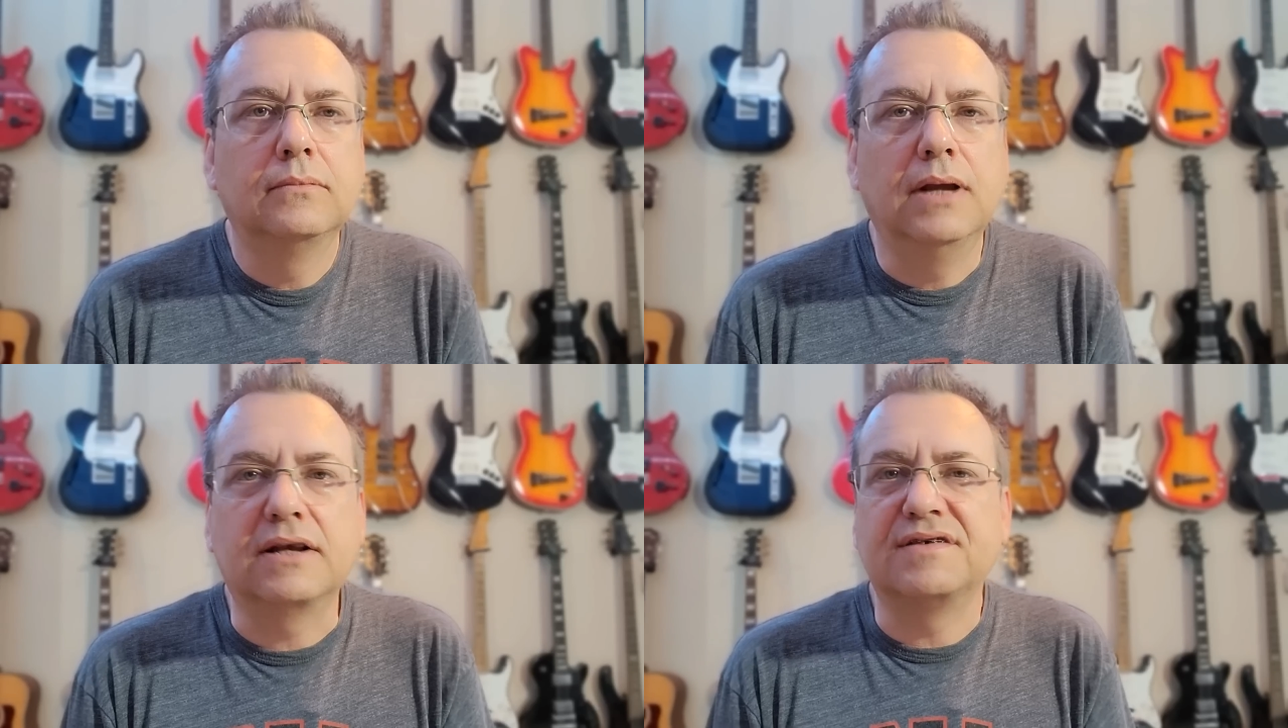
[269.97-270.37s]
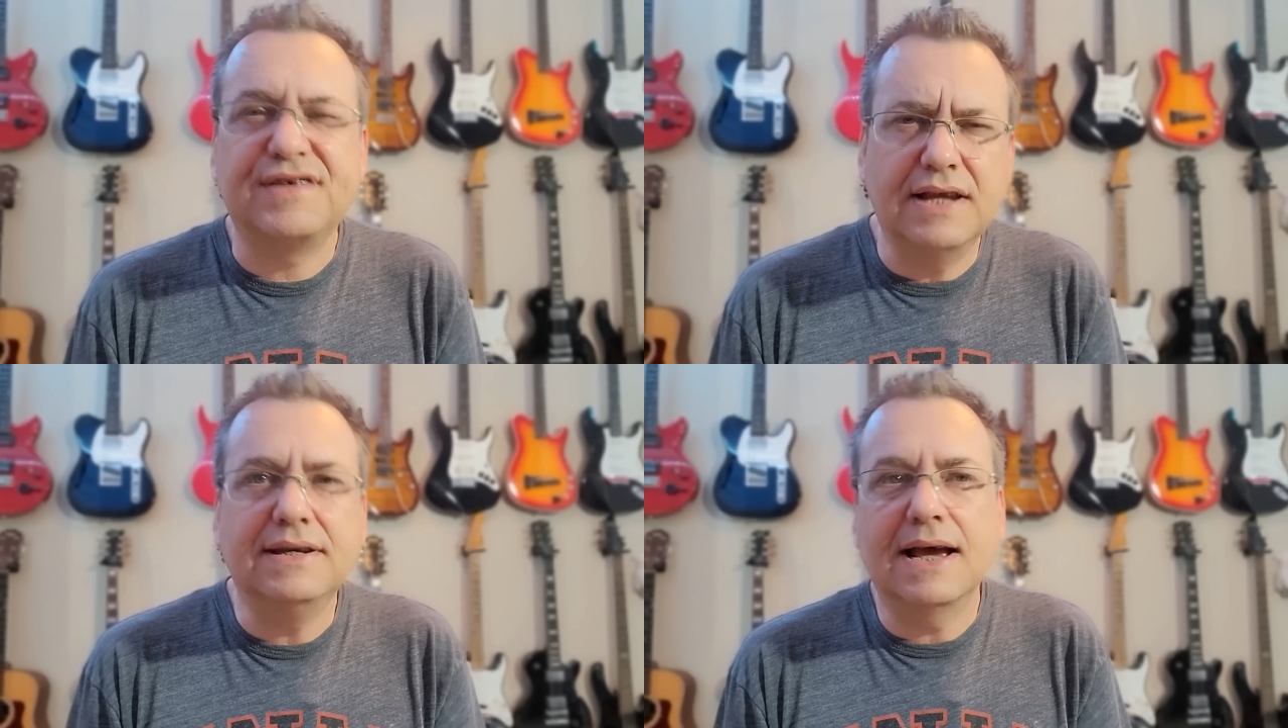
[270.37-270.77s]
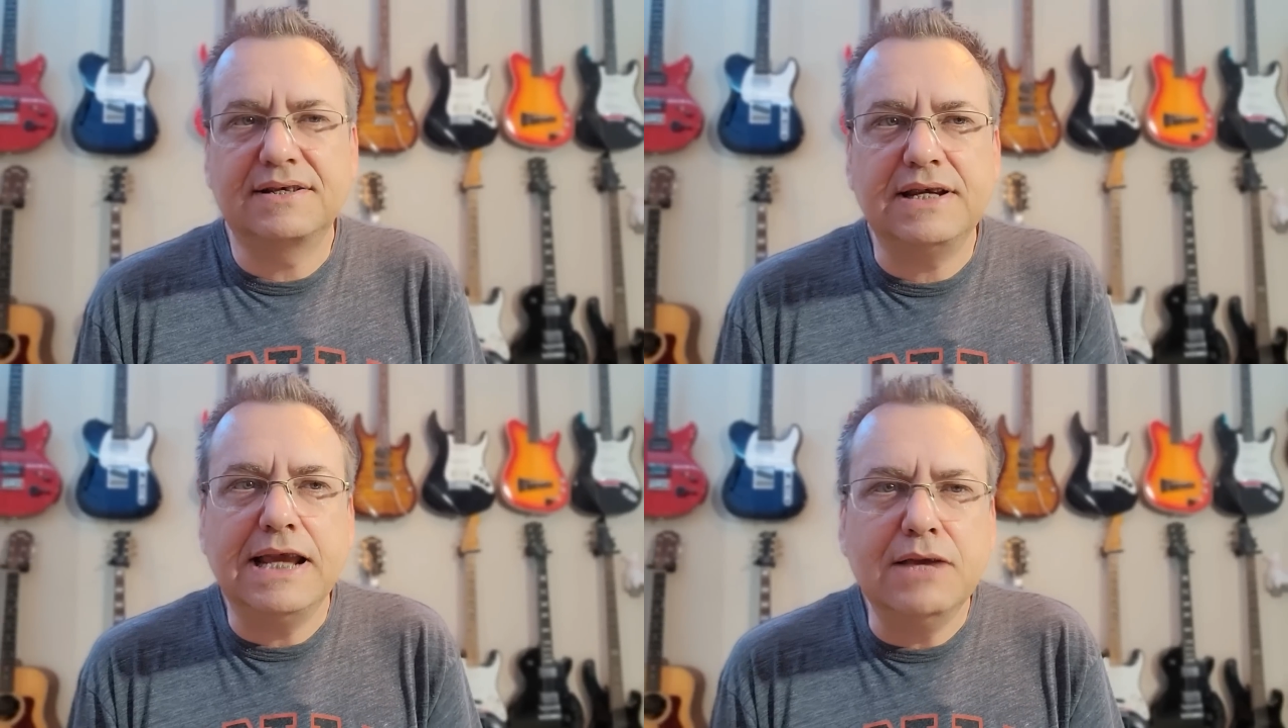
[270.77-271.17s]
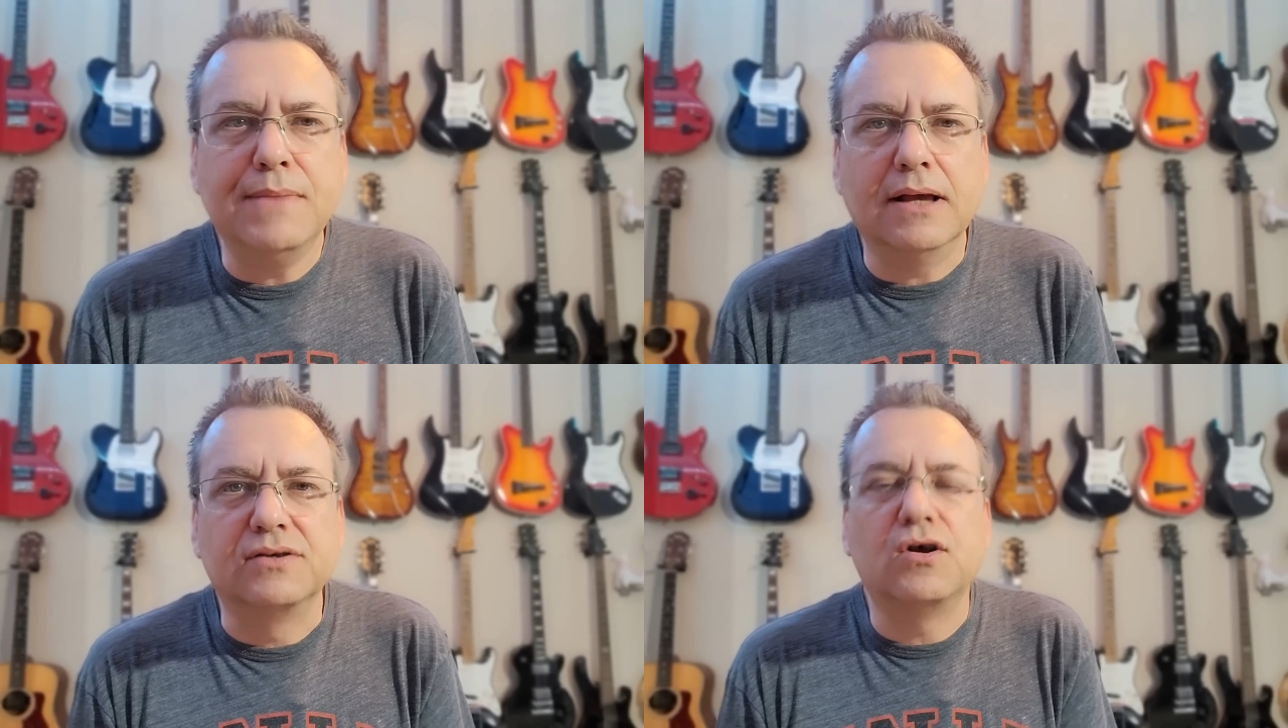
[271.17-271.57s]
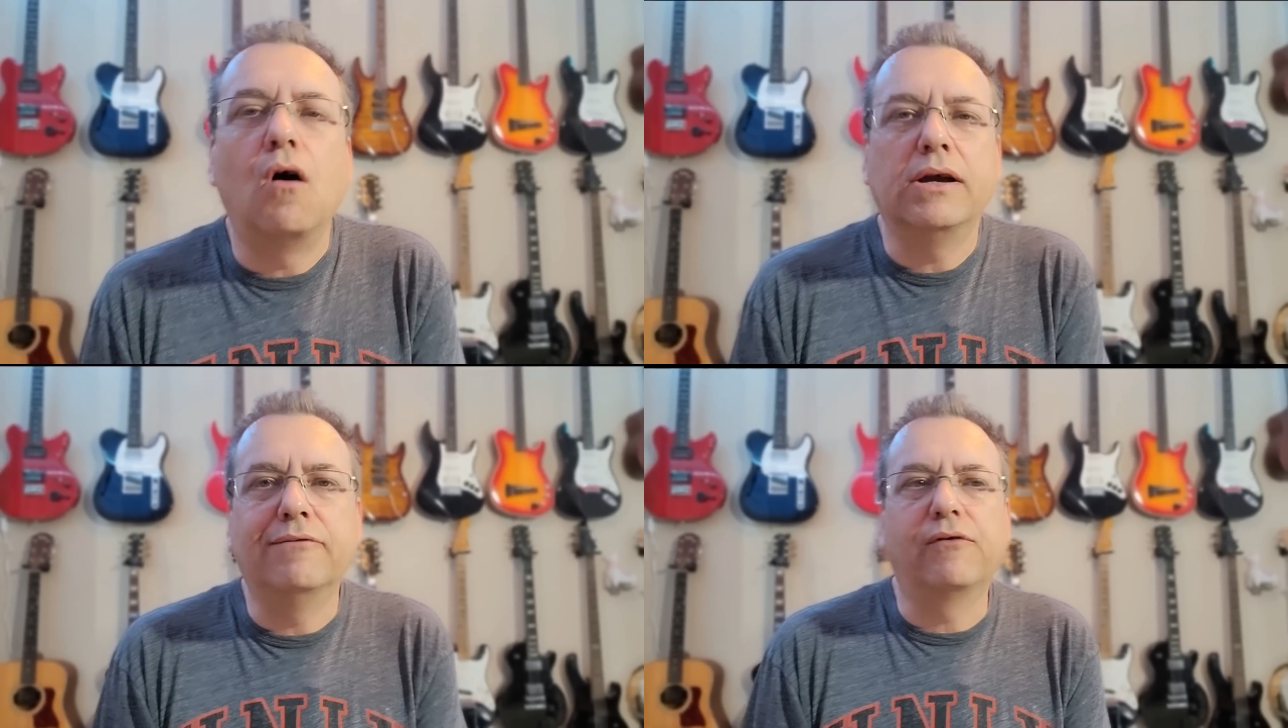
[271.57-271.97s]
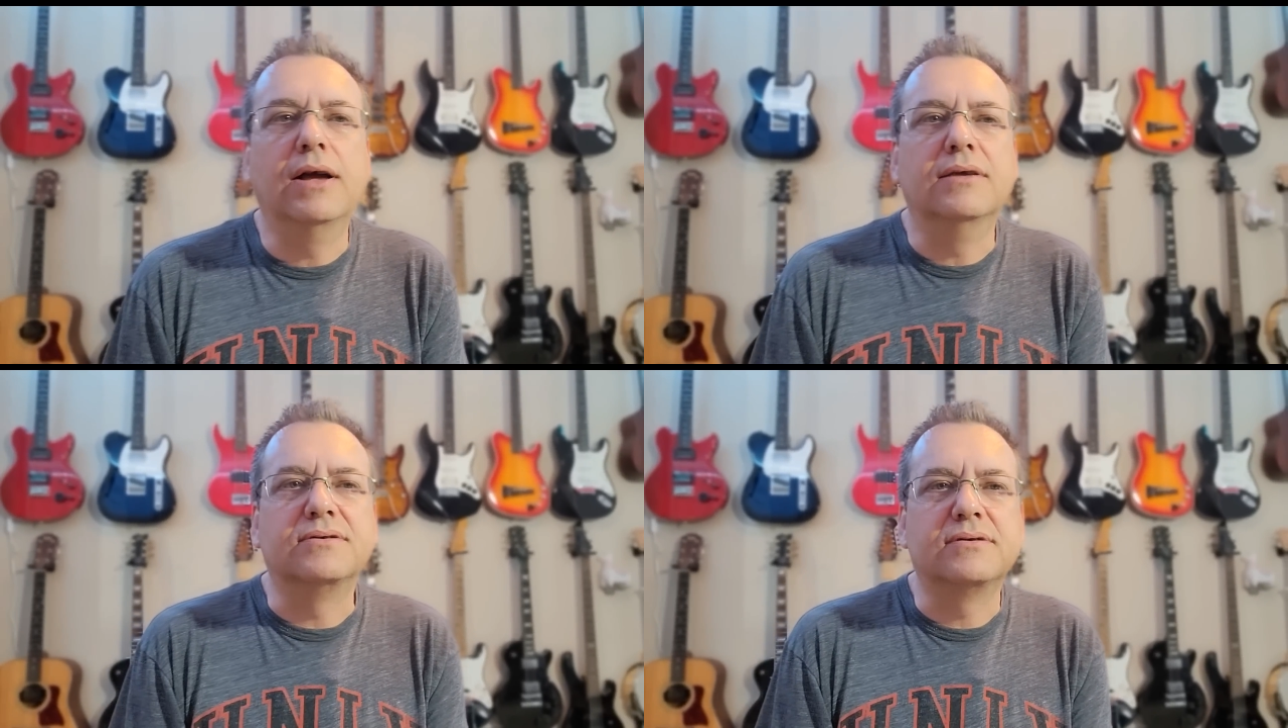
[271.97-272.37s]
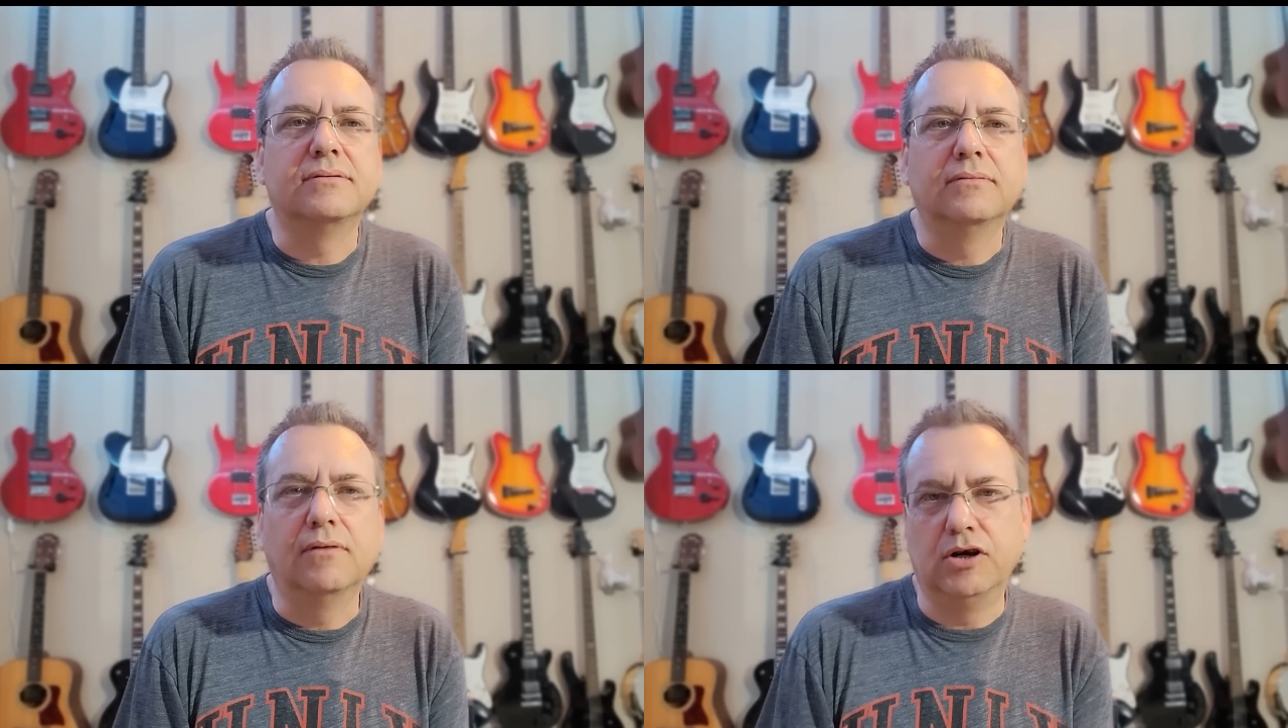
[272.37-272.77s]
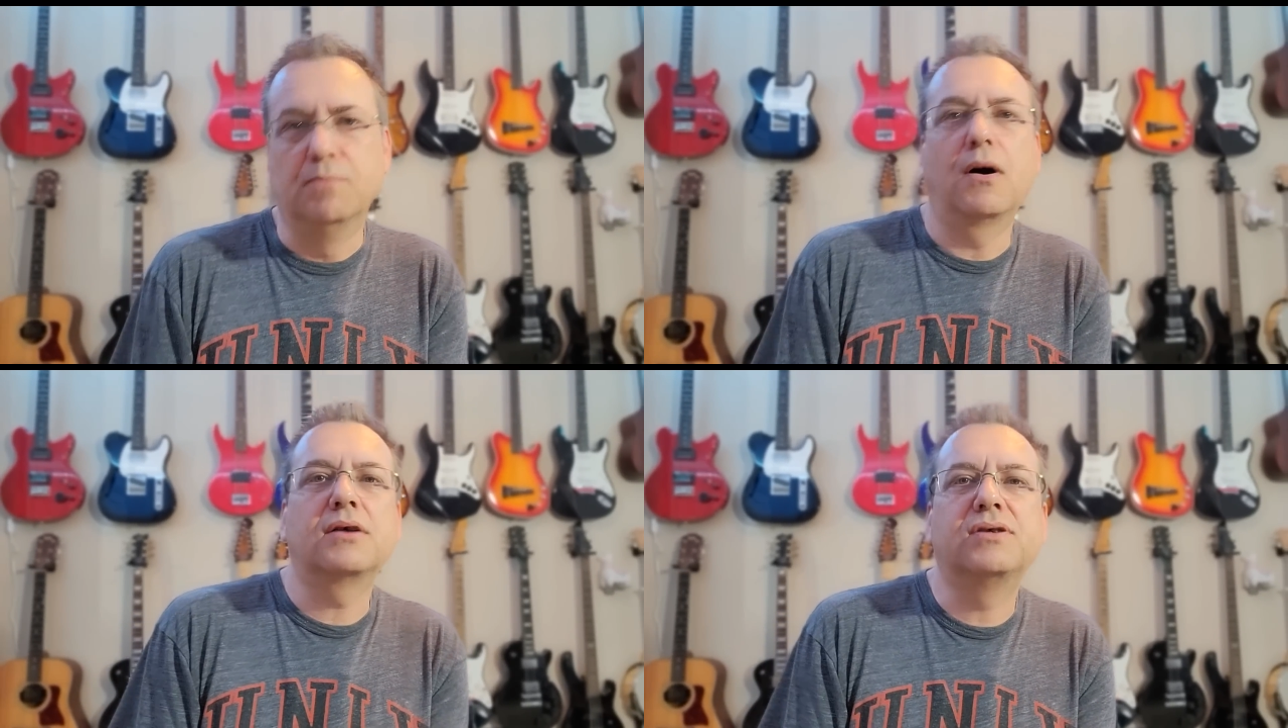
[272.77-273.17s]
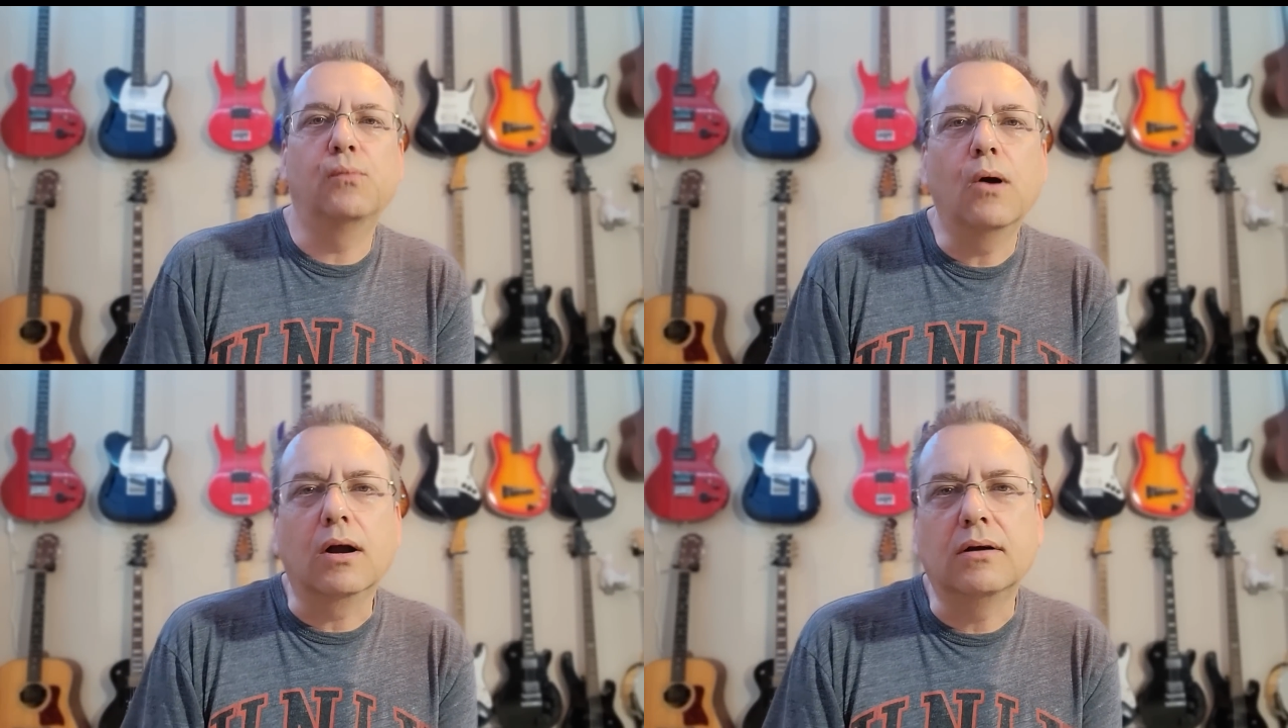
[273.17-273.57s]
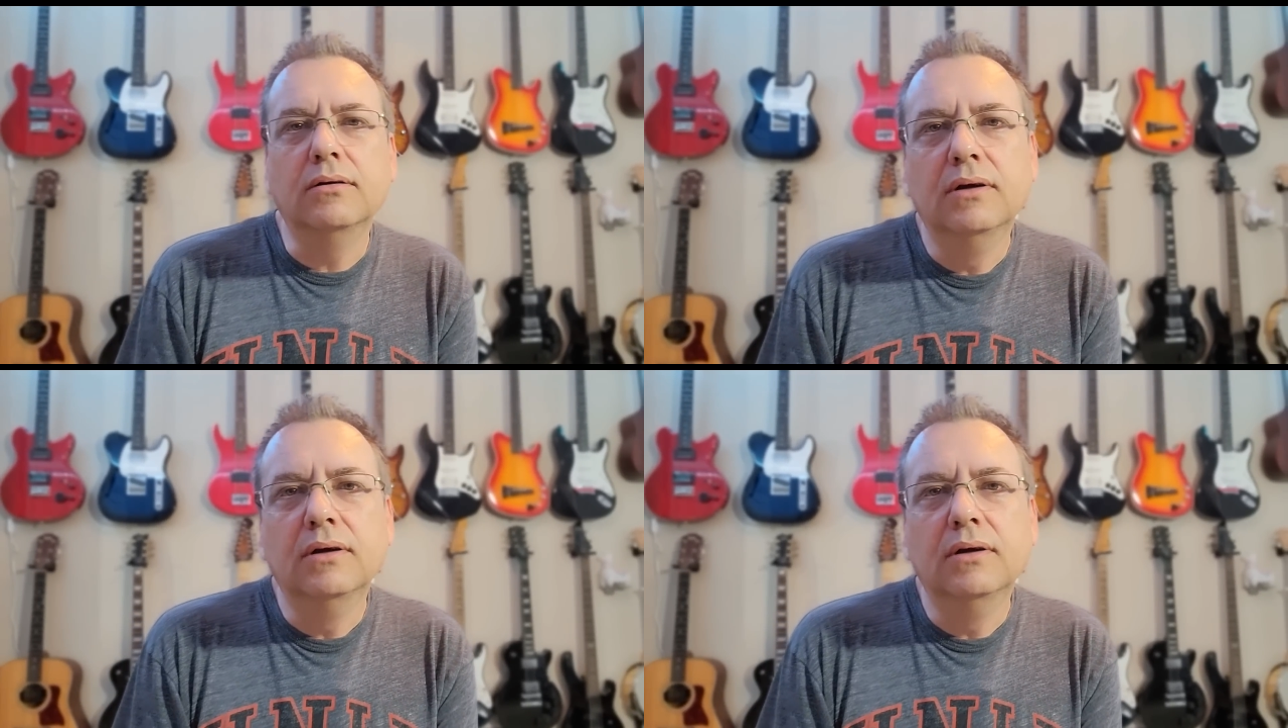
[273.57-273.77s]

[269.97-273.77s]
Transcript: It could send nasty emails to all your friends or your boss at work.